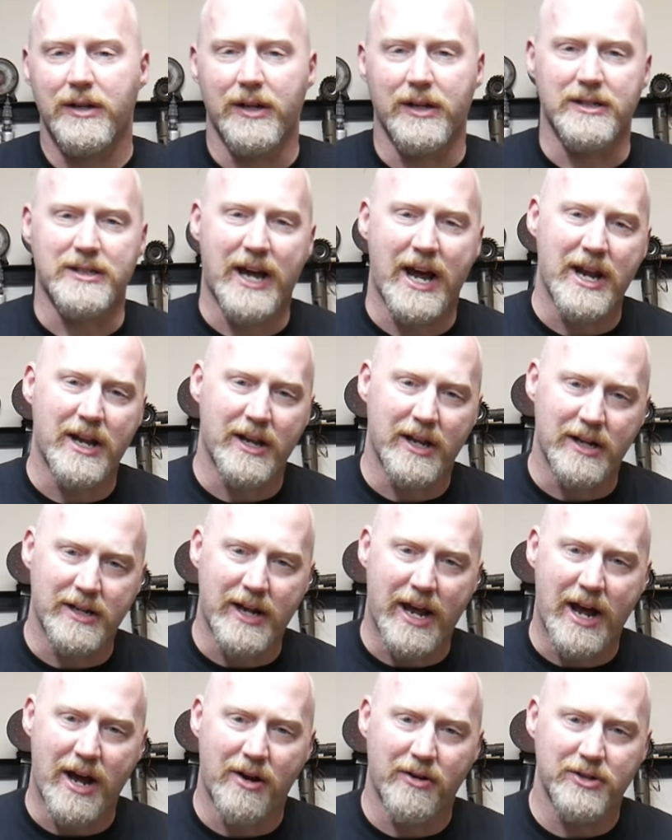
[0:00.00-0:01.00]
and tighten it
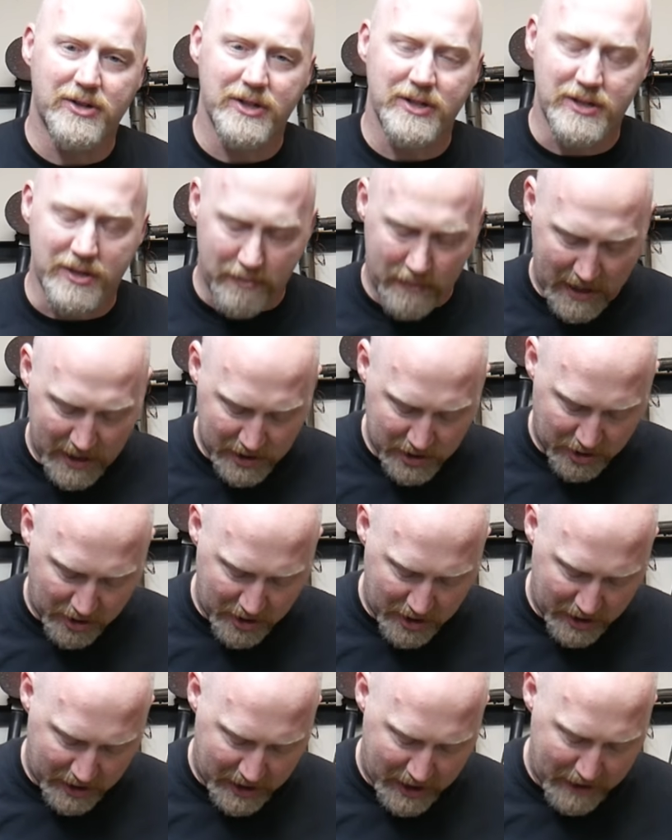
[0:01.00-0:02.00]
down just to make sure
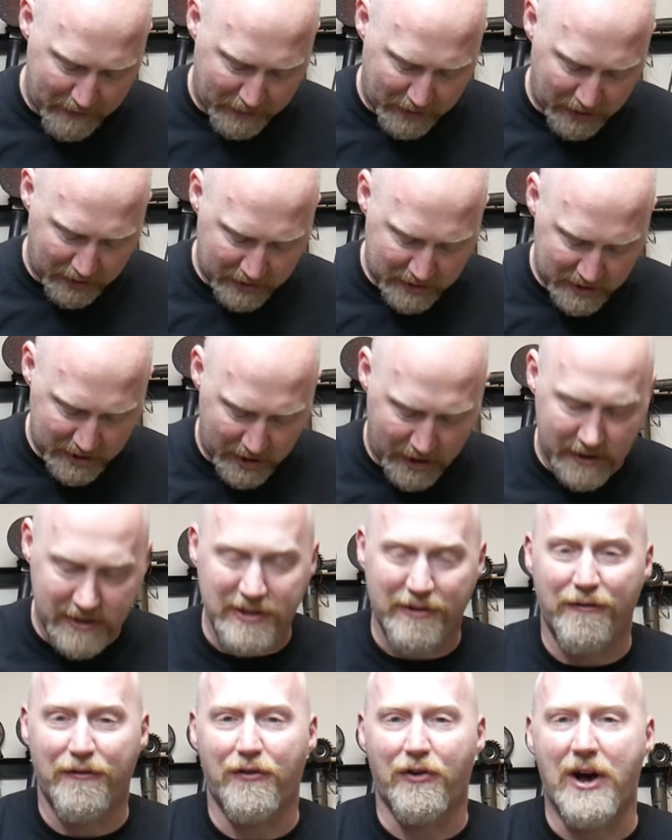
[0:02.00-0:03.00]
you keep those
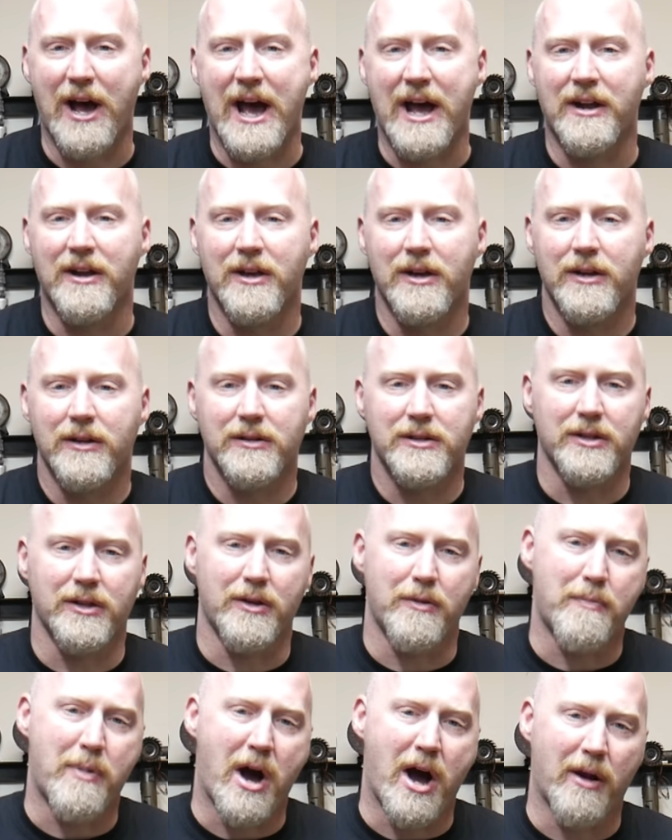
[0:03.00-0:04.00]
nuts flat to
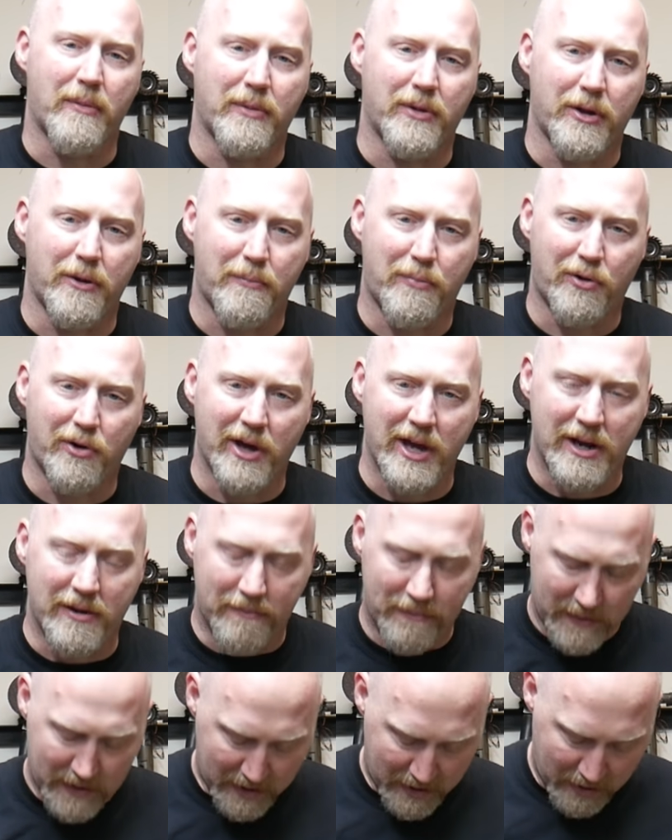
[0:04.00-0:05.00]
the bottom of the plate.
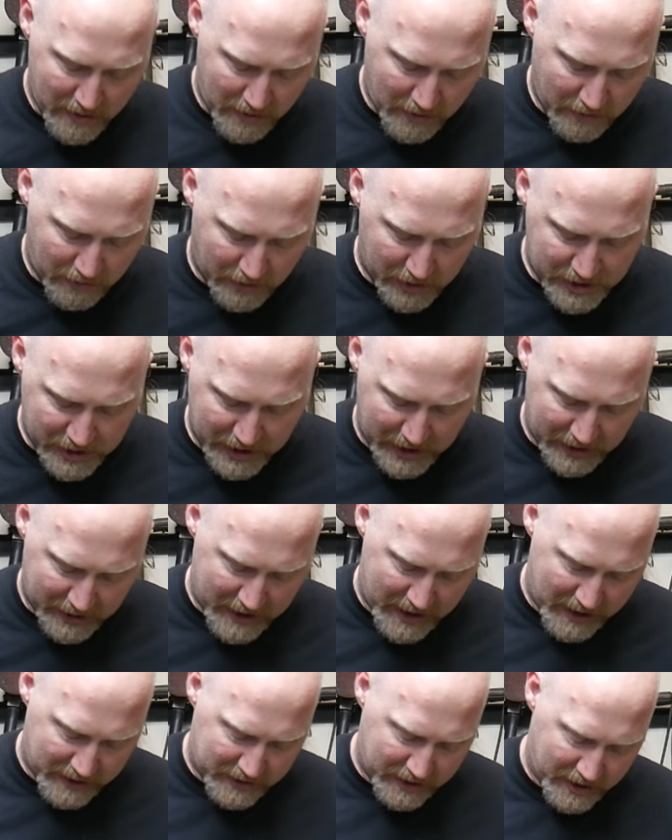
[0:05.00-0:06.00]
Once you get
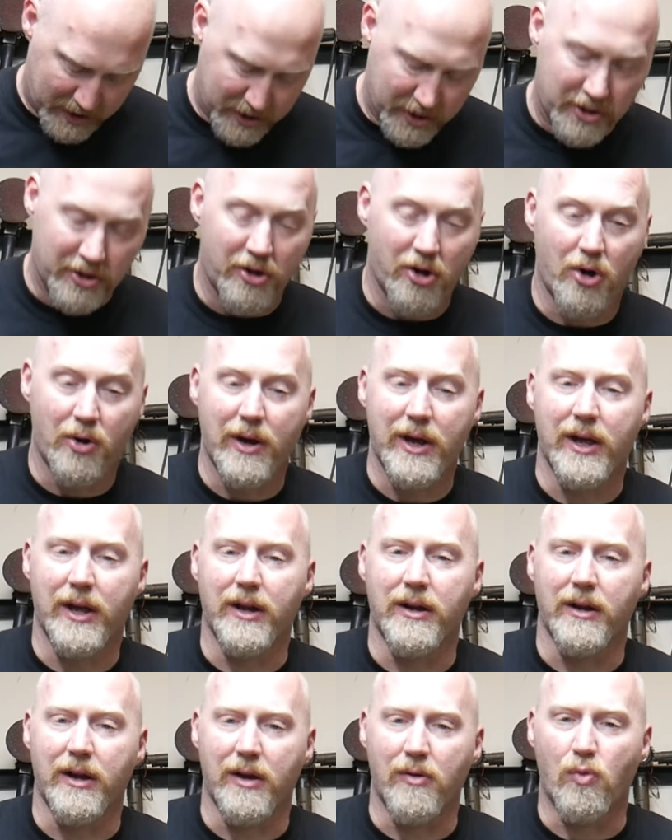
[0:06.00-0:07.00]
that done, you can go
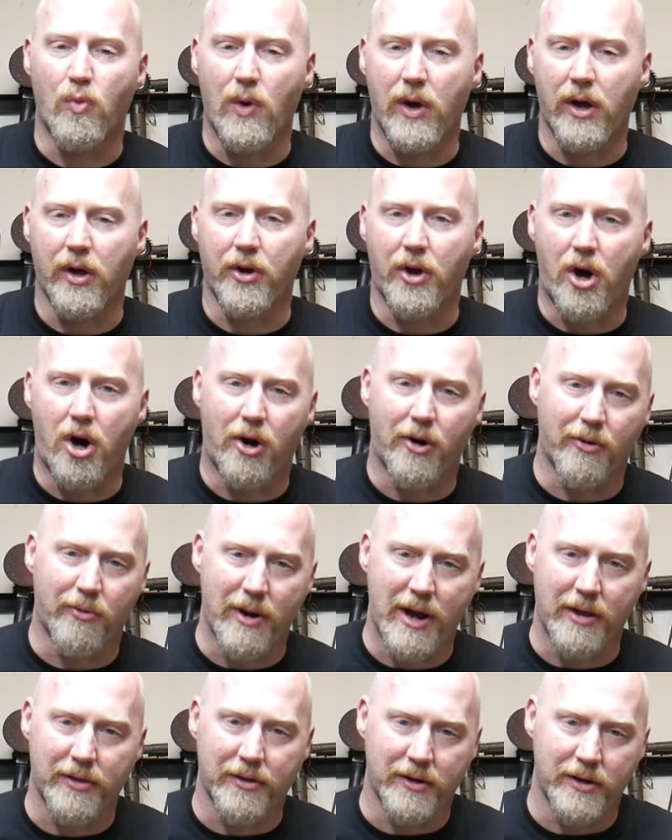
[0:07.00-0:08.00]
ahead and weld all
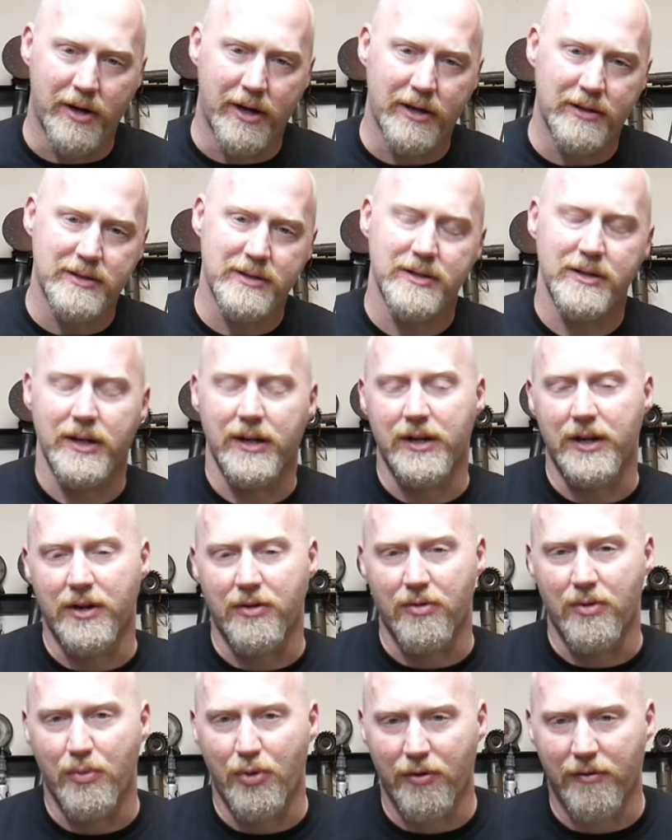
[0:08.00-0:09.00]
around the nuts and
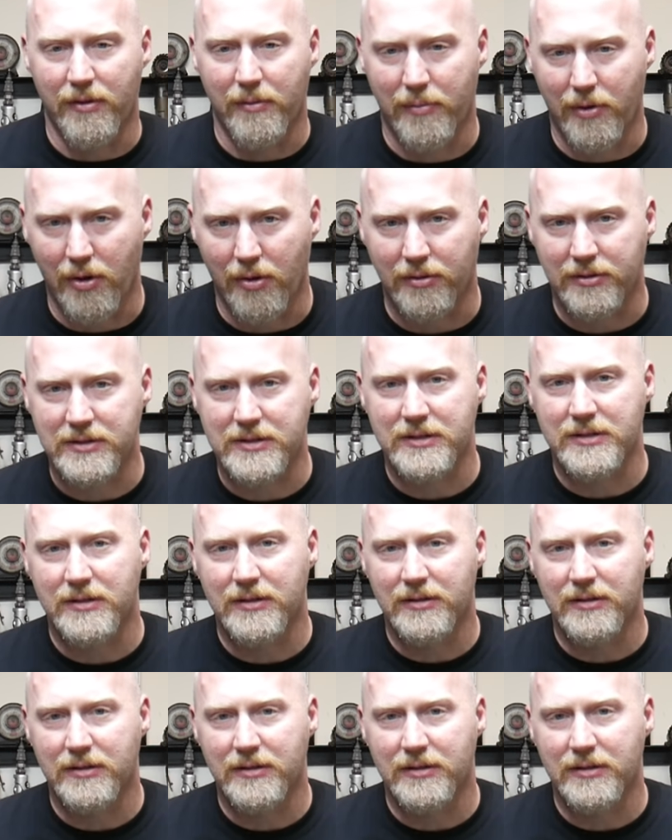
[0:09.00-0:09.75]
then remove the bolts.